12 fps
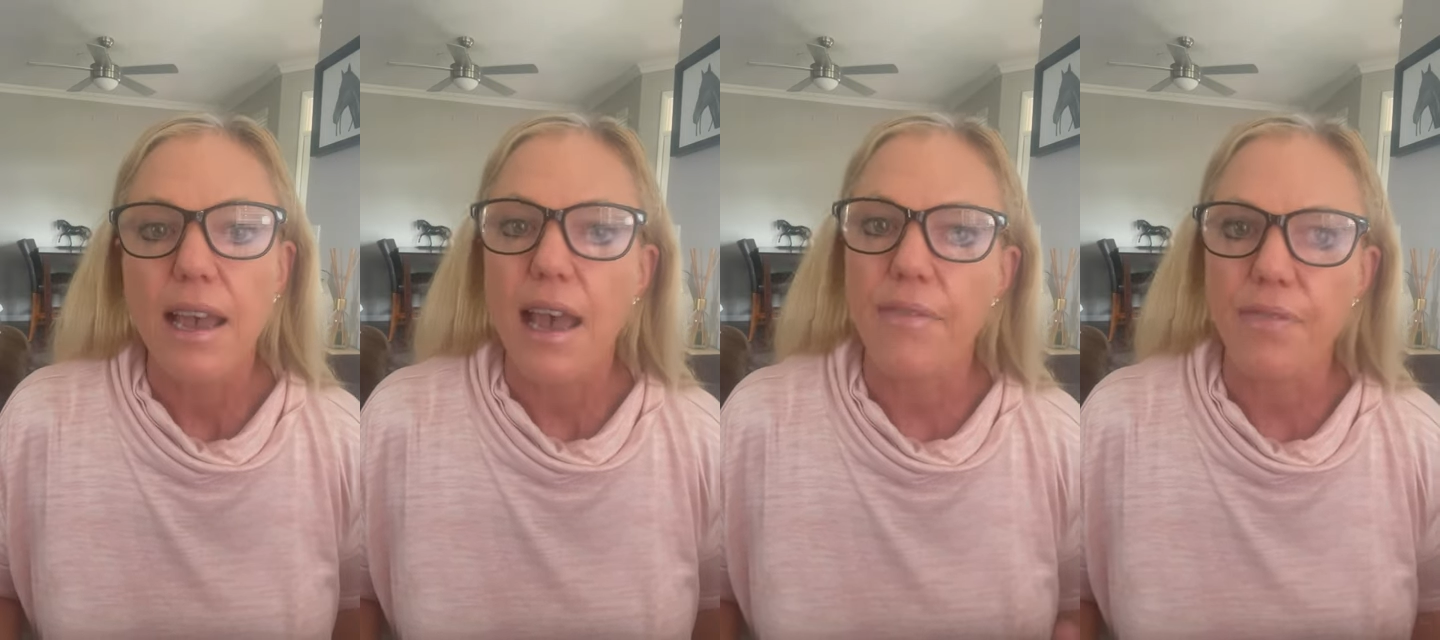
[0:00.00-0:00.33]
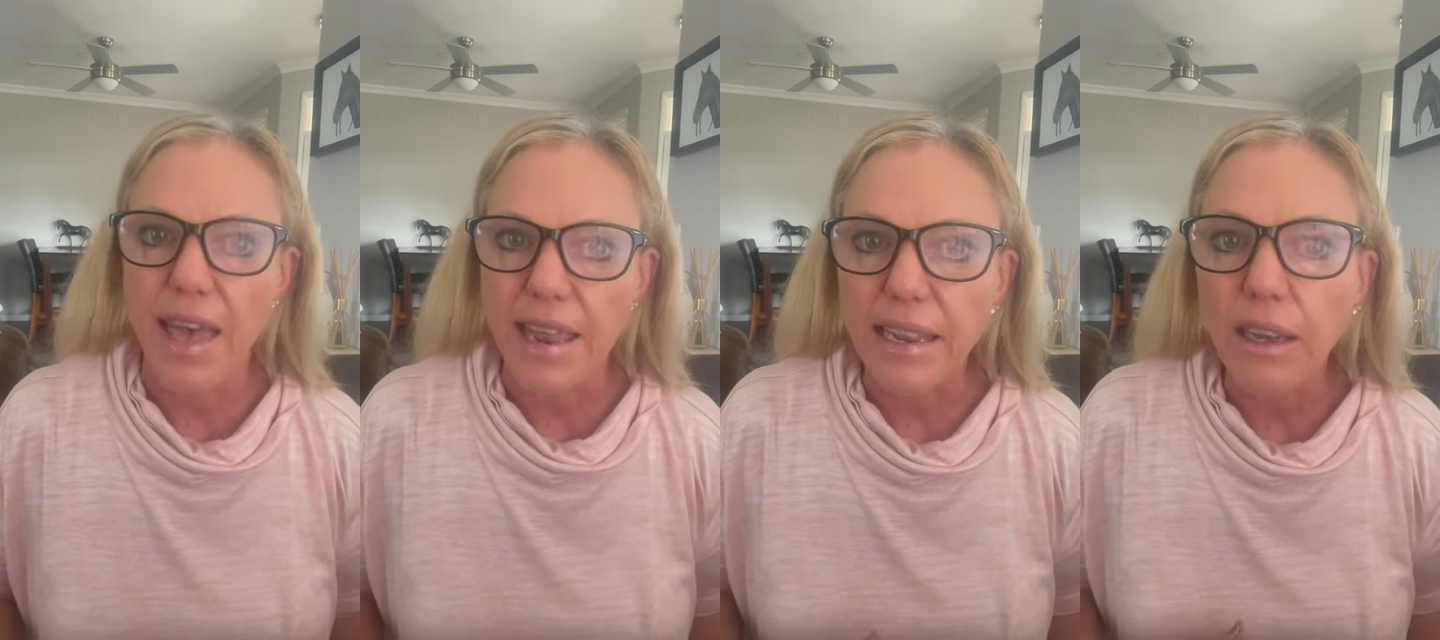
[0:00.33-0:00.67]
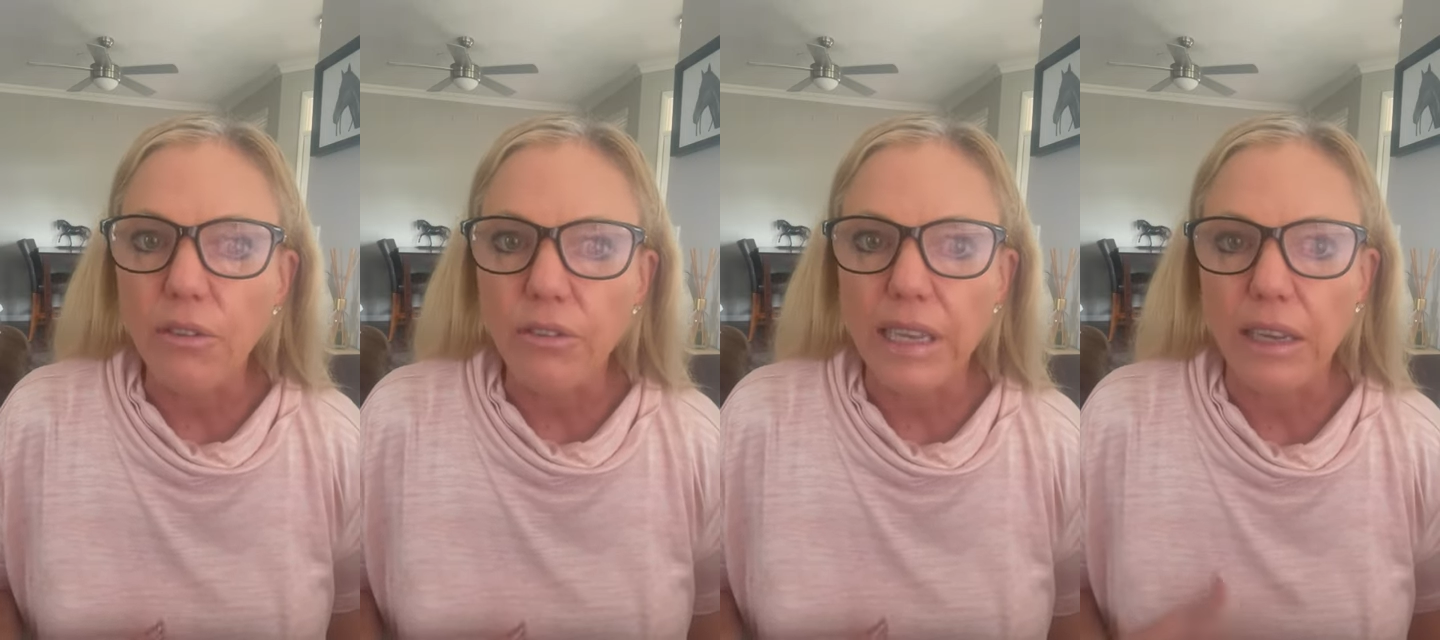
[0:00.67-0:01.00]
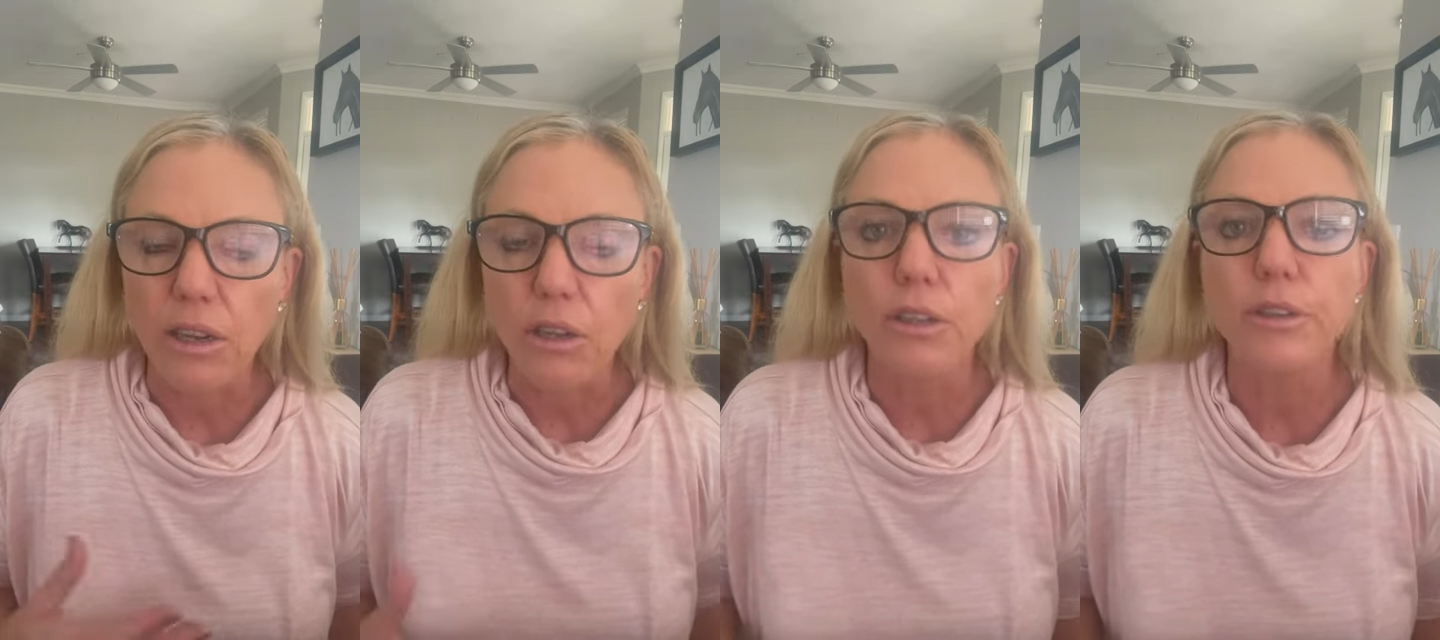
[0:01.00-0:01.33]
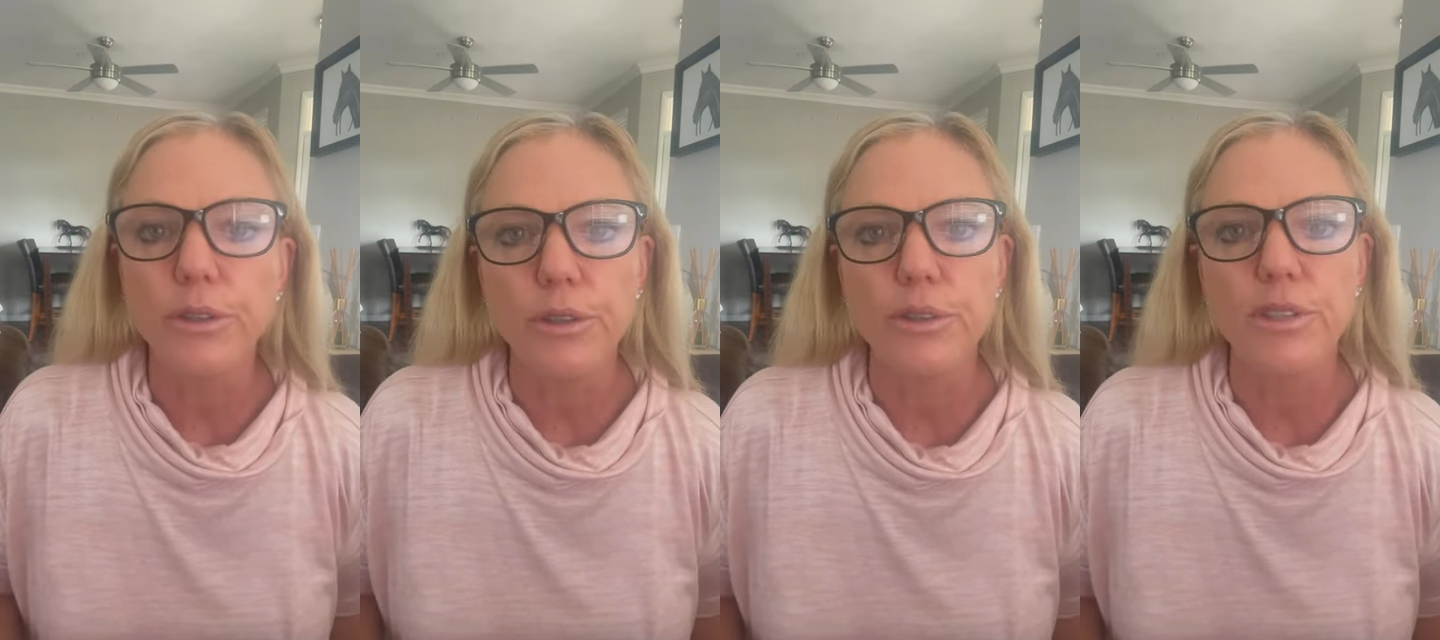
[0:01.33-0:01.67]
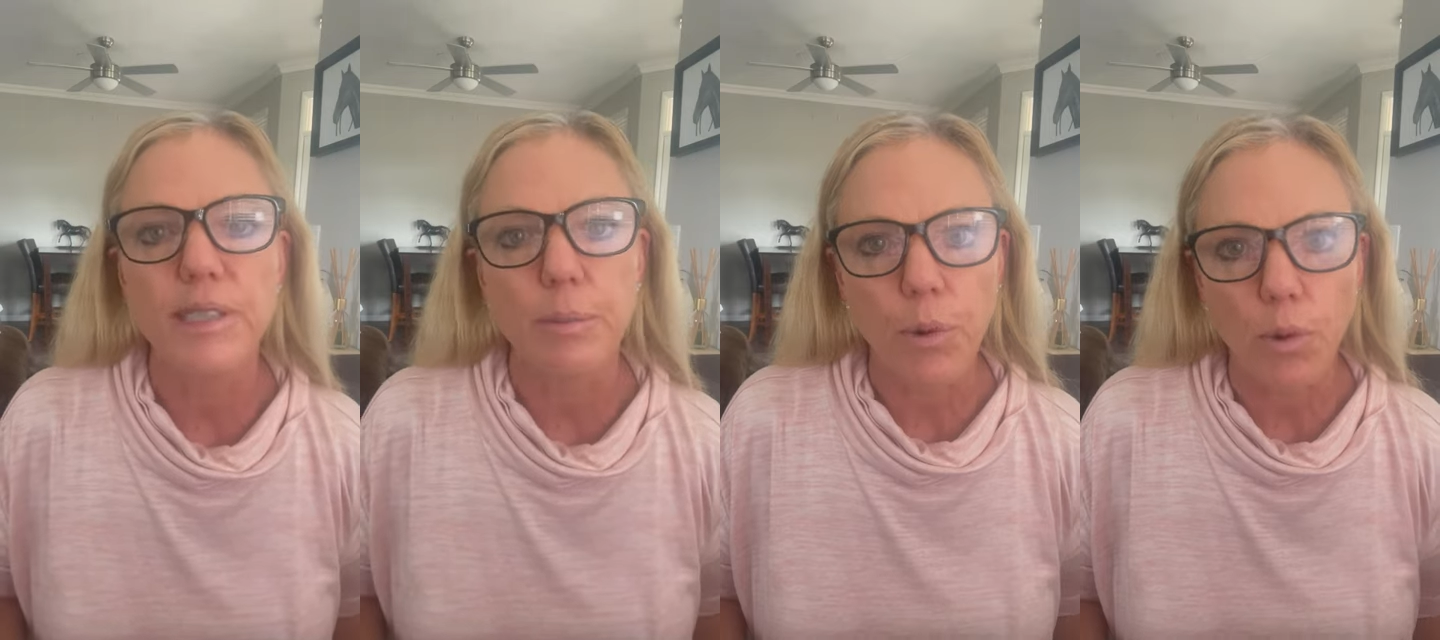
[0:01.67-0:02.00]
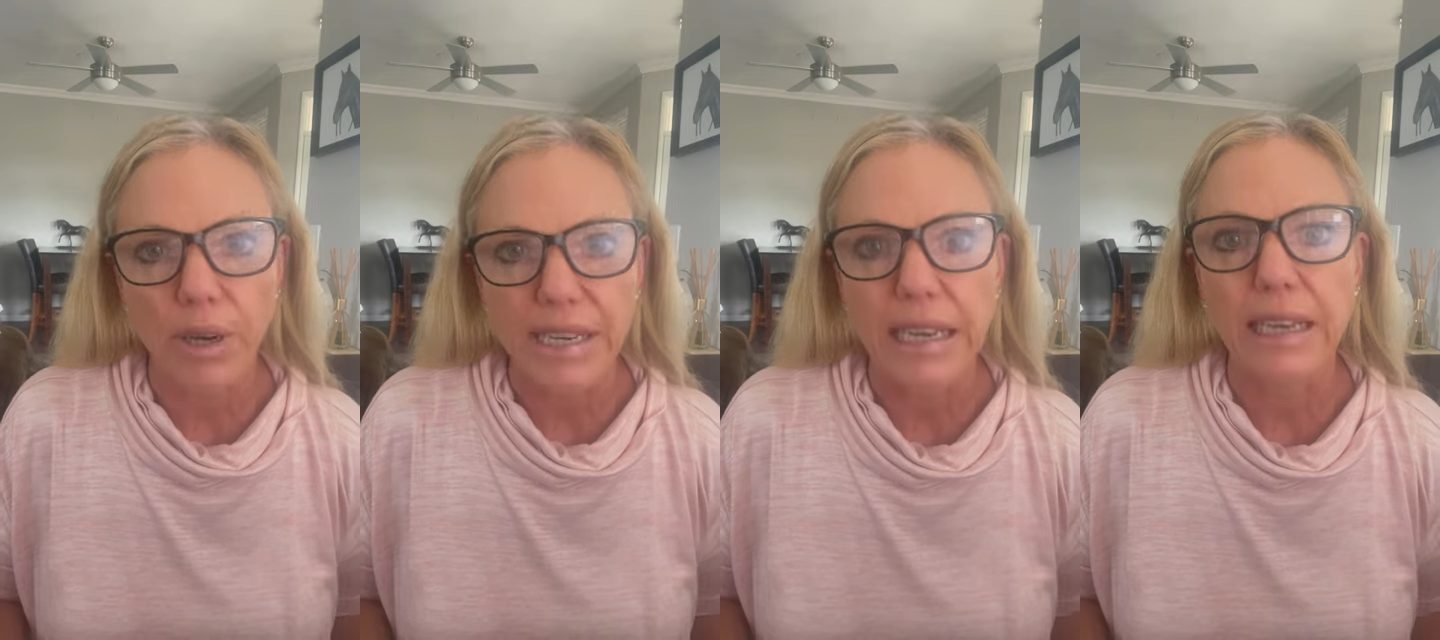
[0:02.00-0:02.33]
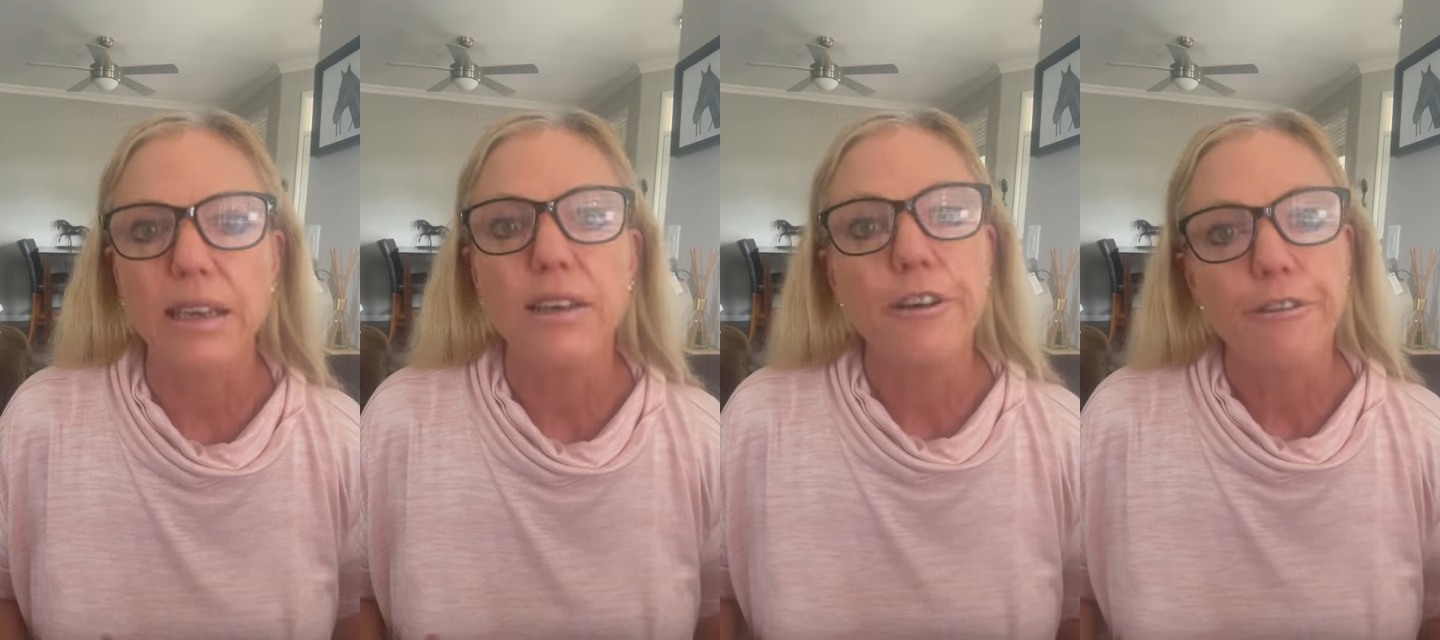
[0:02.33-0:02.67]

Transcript: And that in includes supporting